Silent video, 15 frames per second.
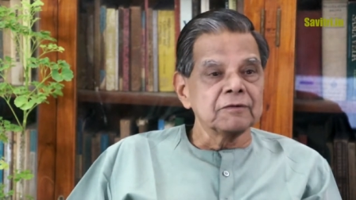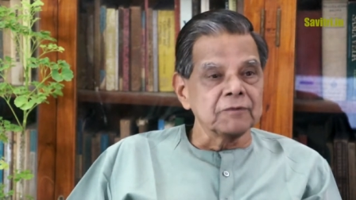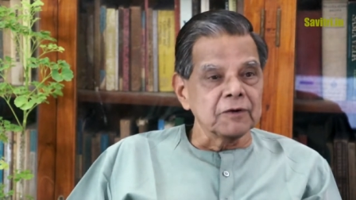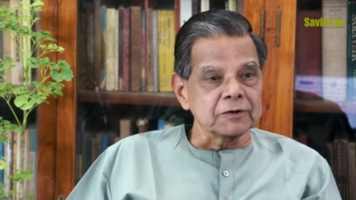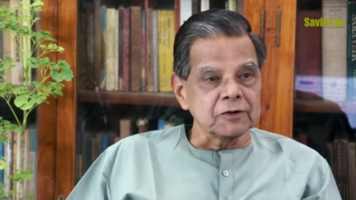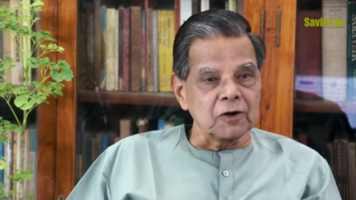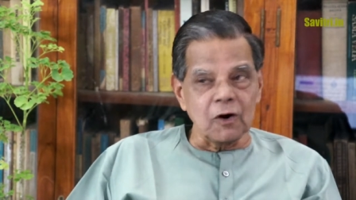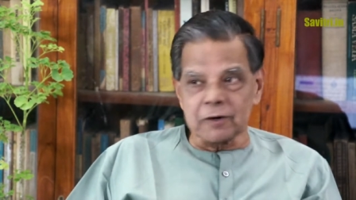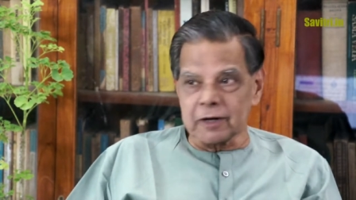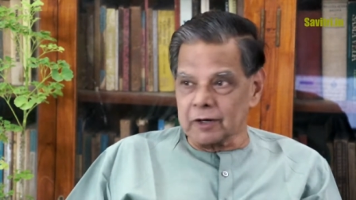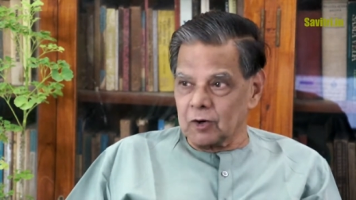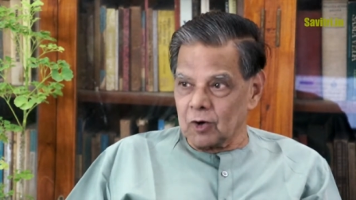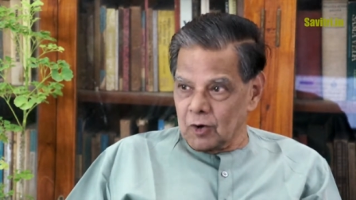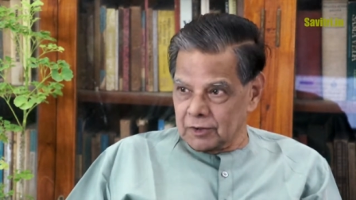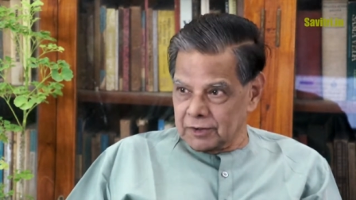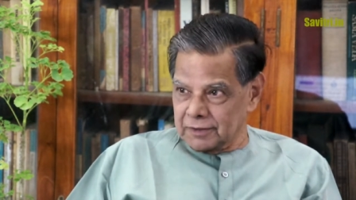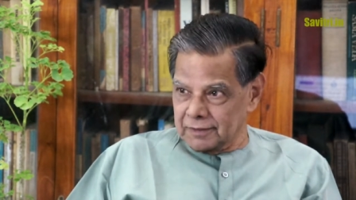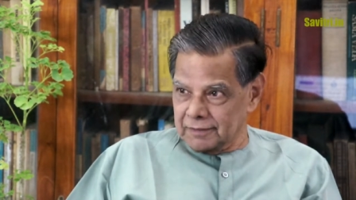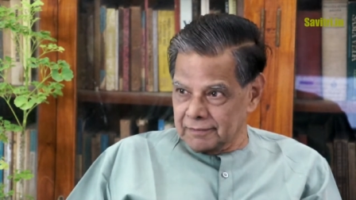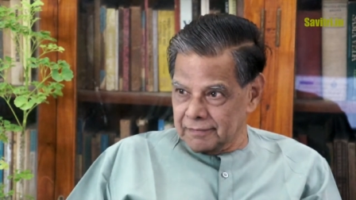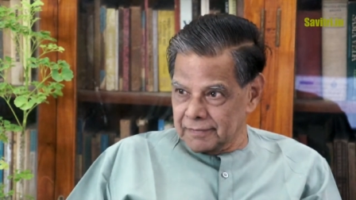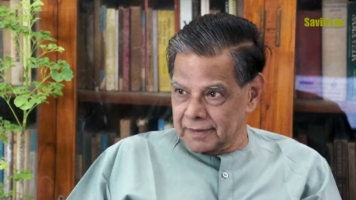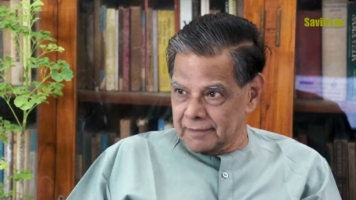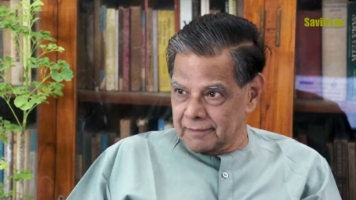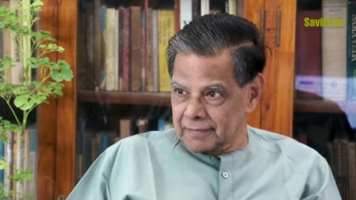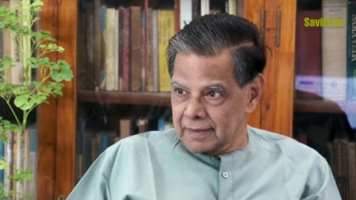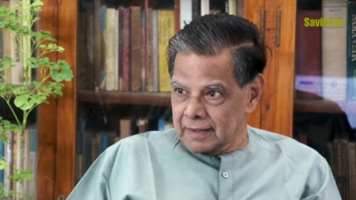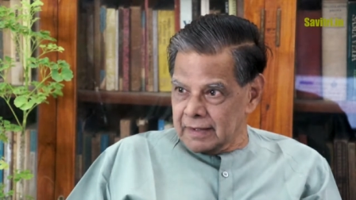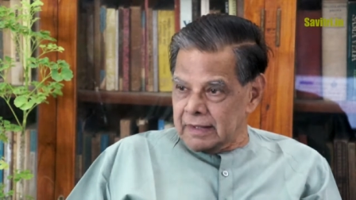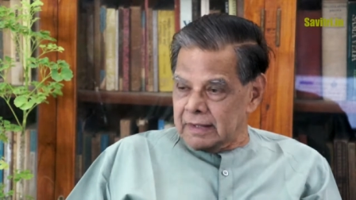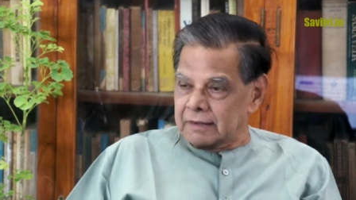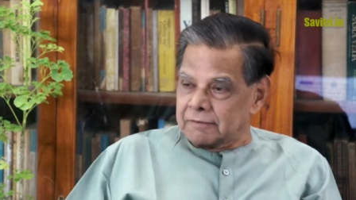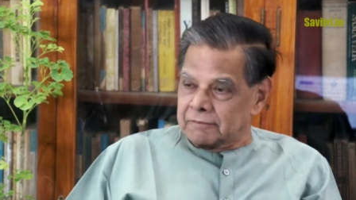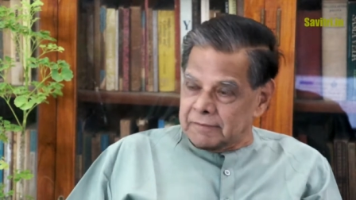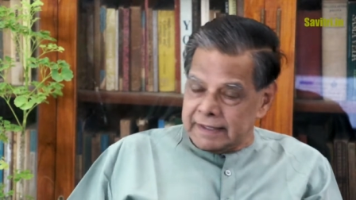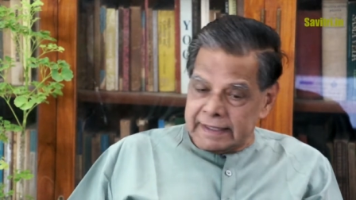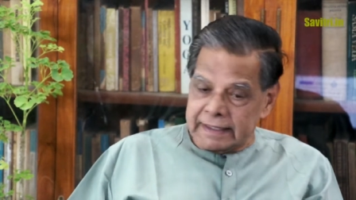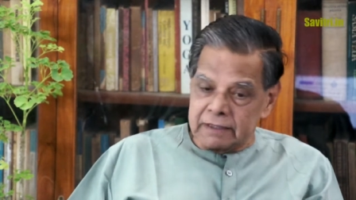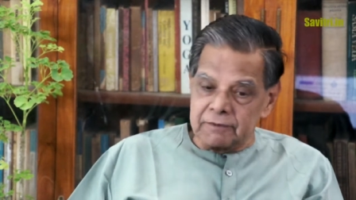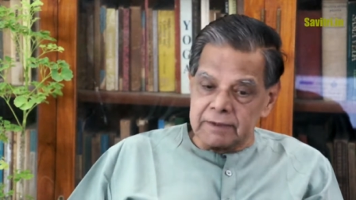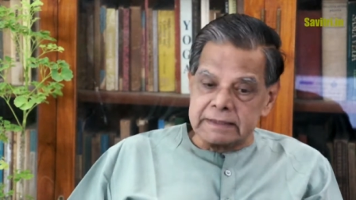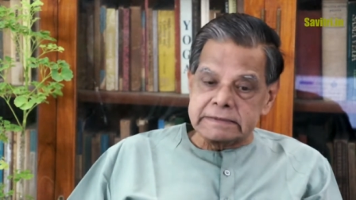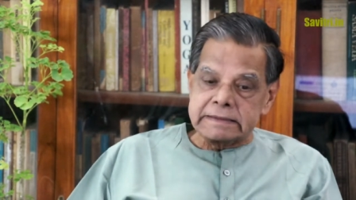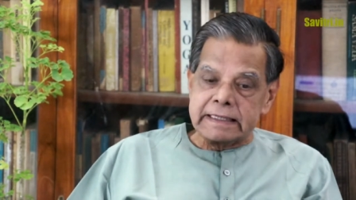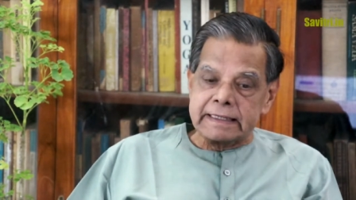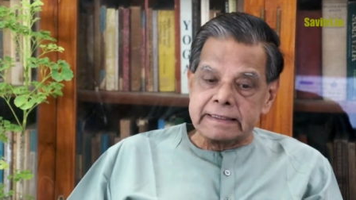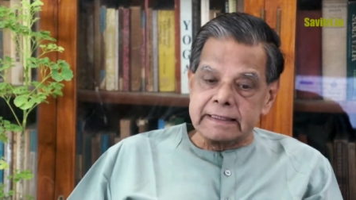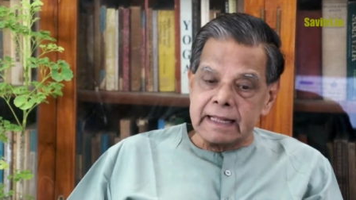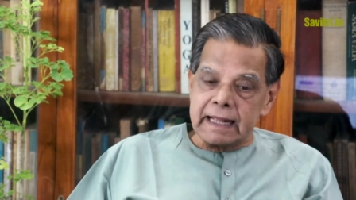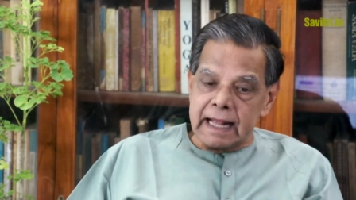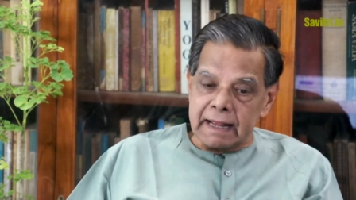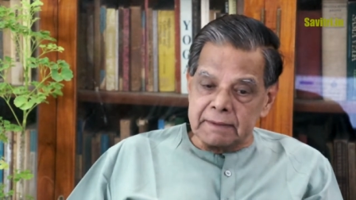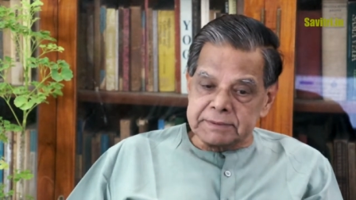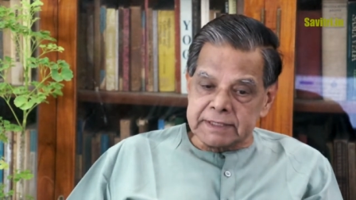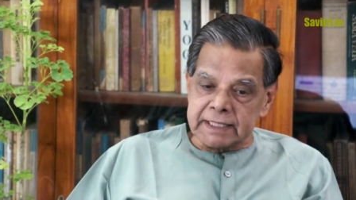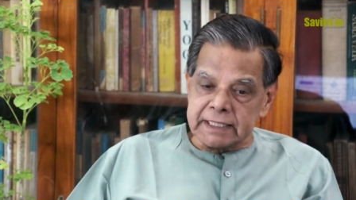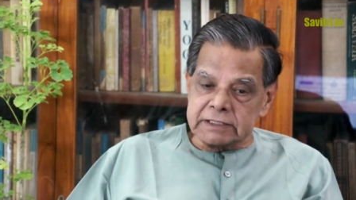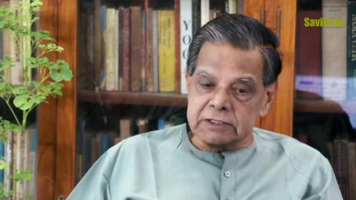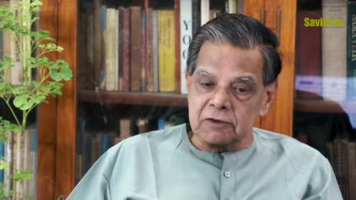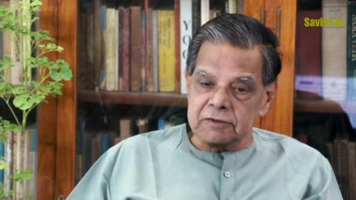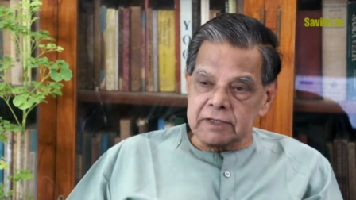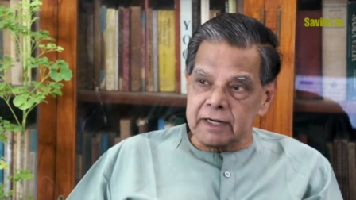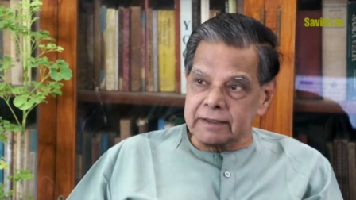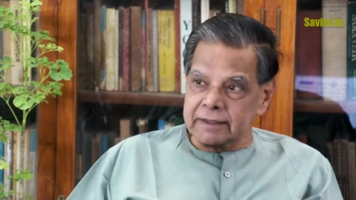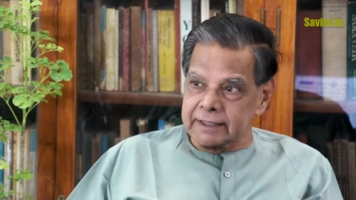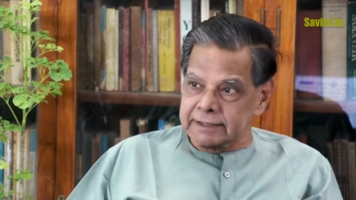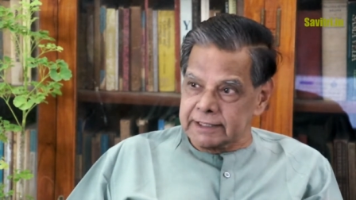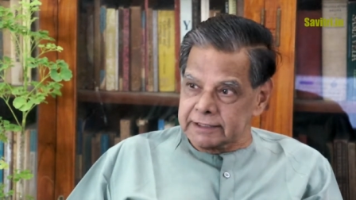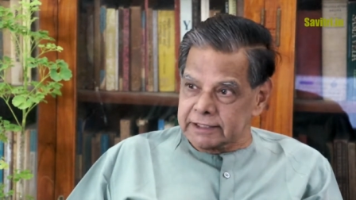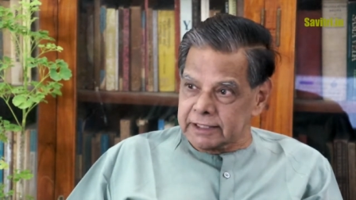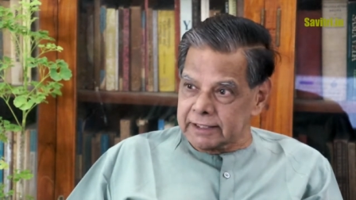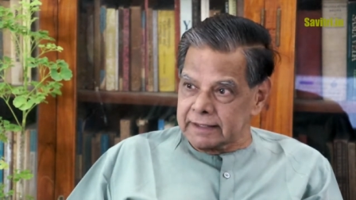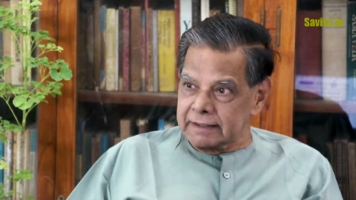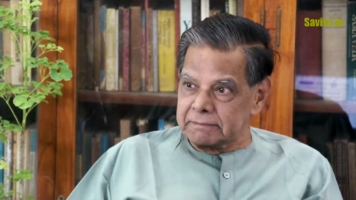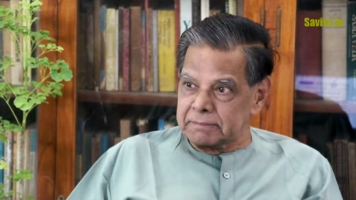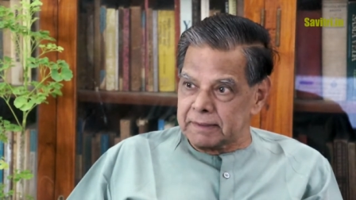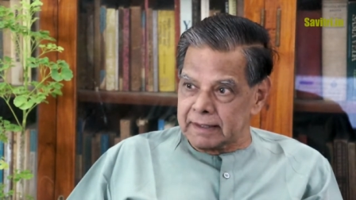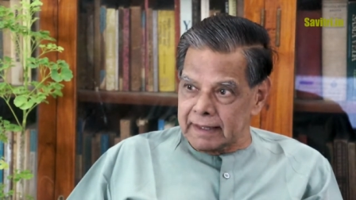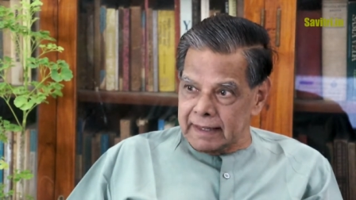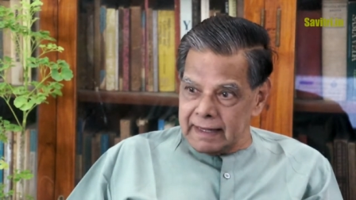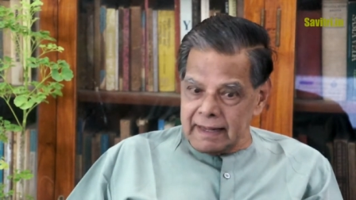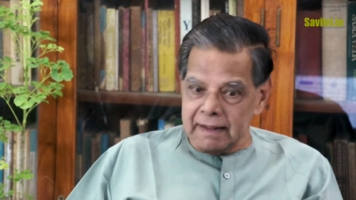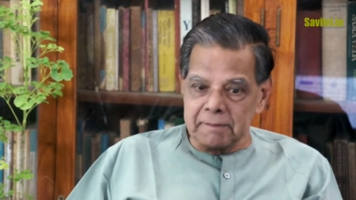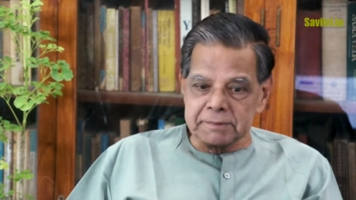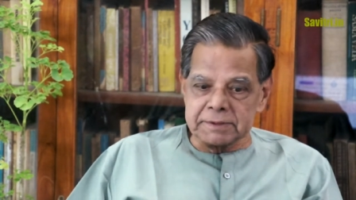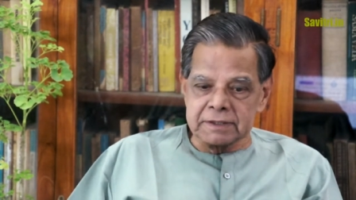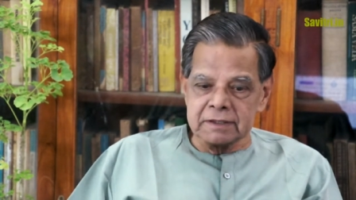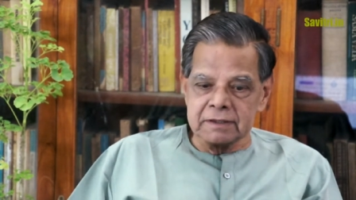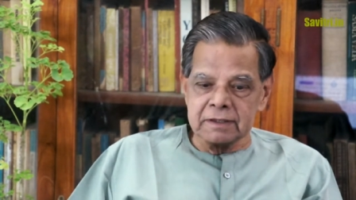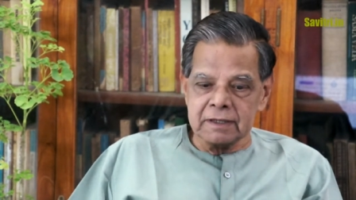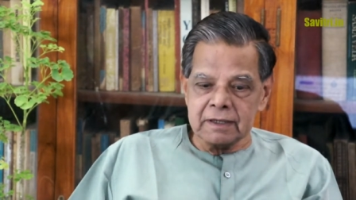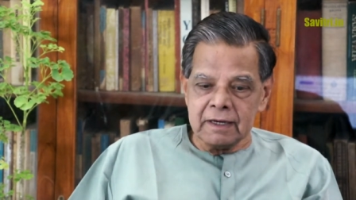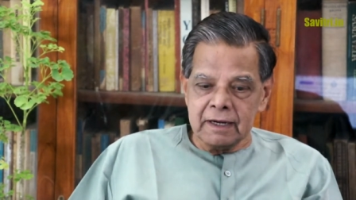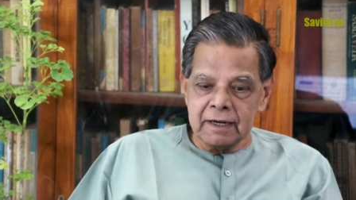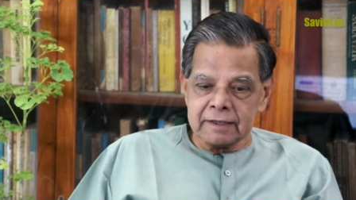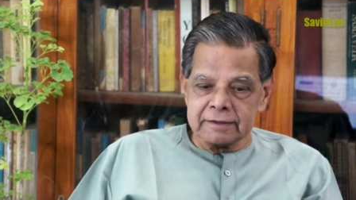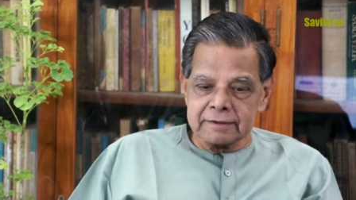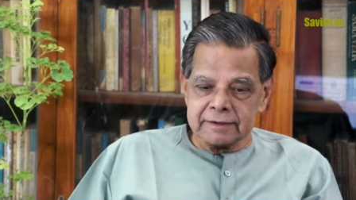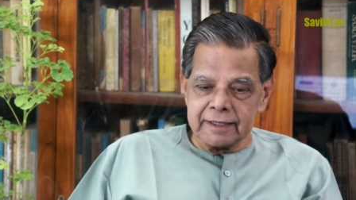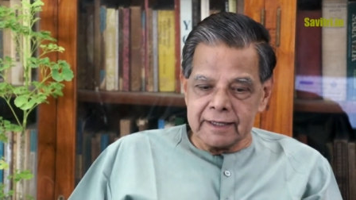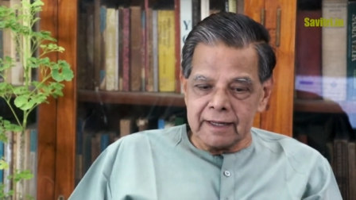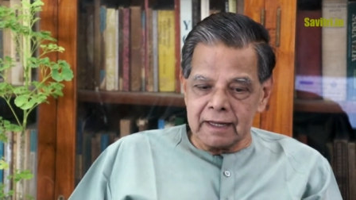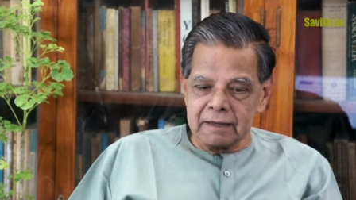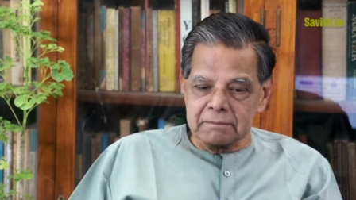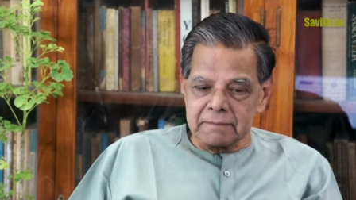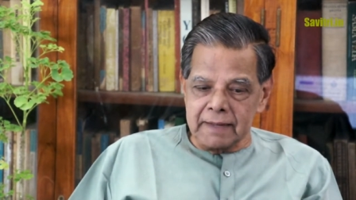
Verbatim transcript: for thought and God. In other words, in the absence of that necessity, perhaps there